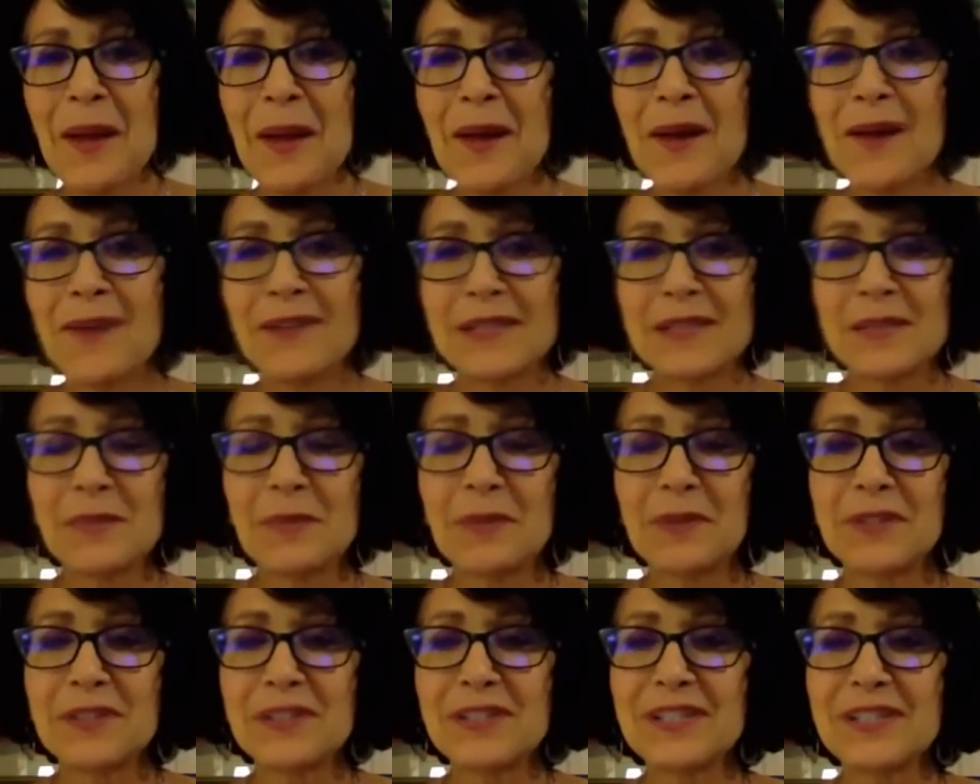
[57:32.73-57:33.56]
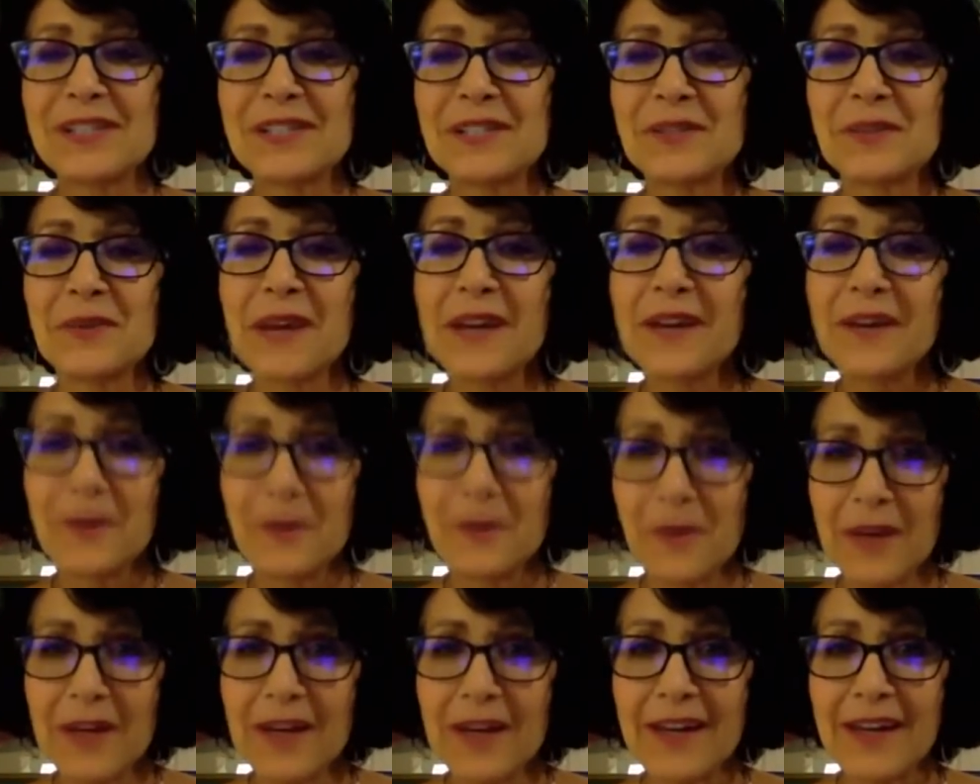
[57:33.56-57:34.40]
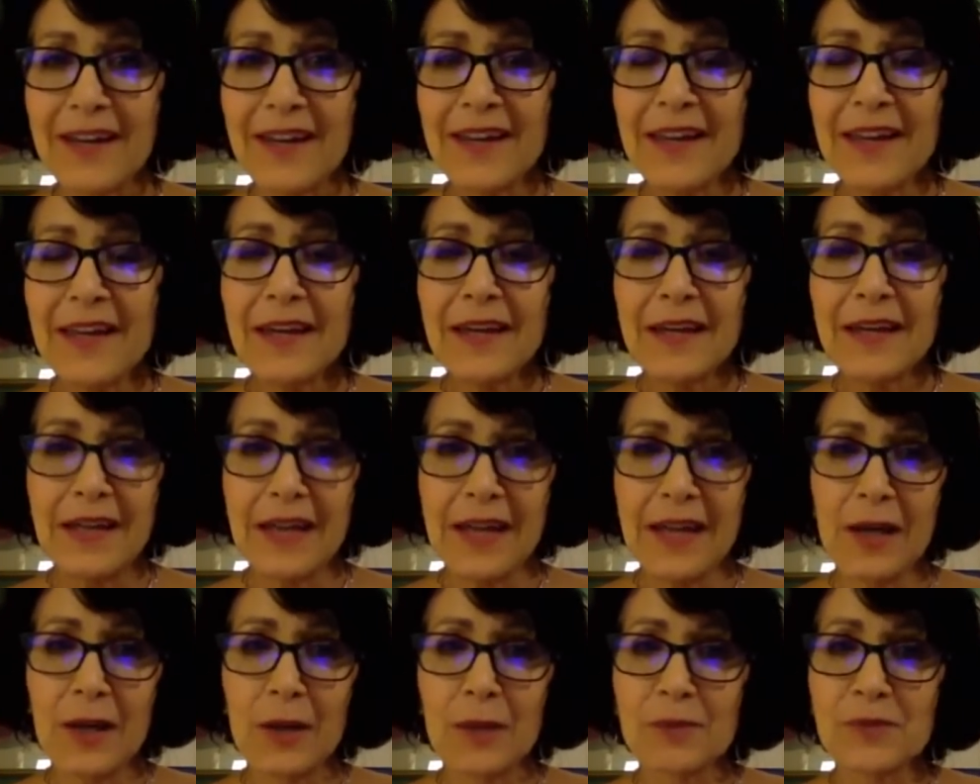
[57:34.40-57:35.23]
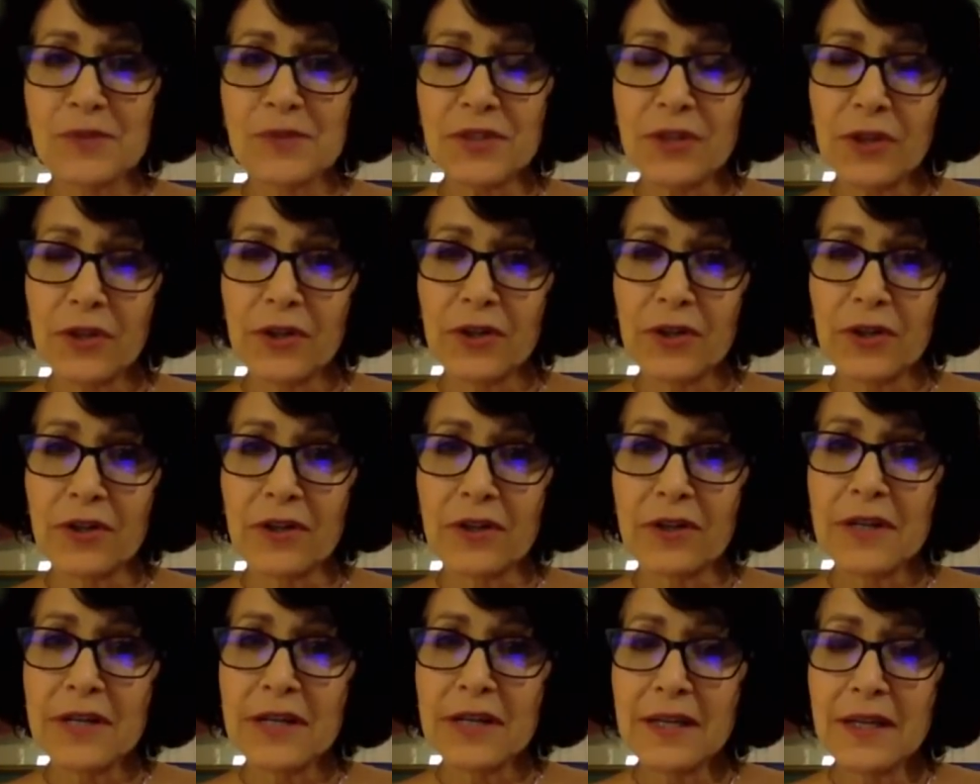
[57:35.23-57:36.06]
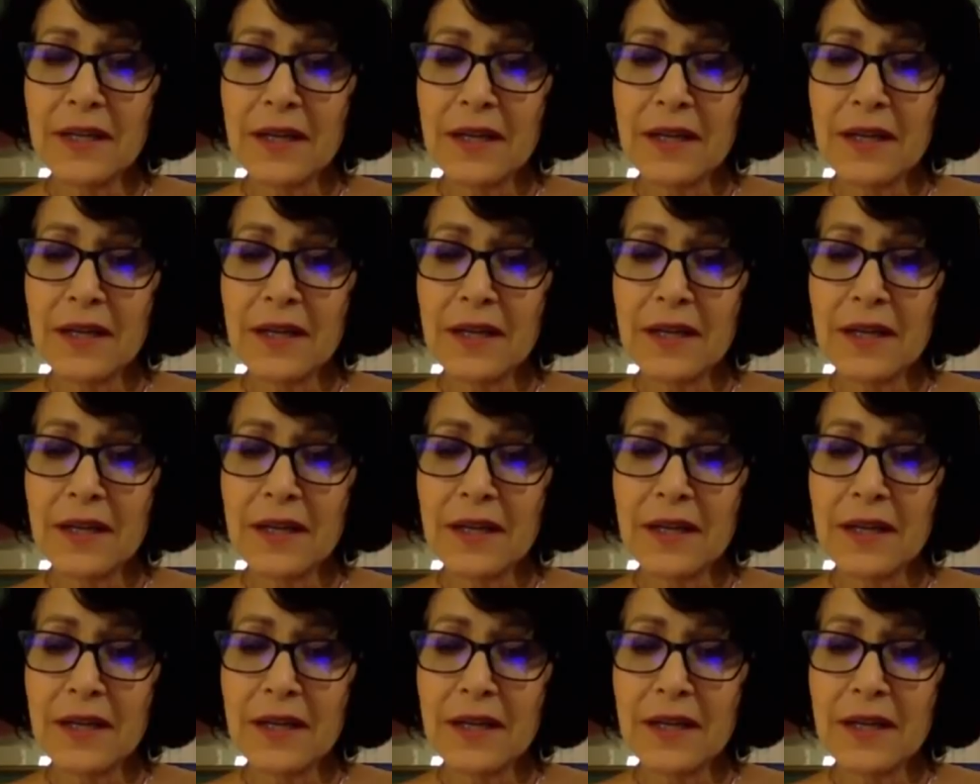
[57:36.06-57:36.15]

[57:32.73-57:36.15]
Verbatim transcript: If it's purchased right away, it helps her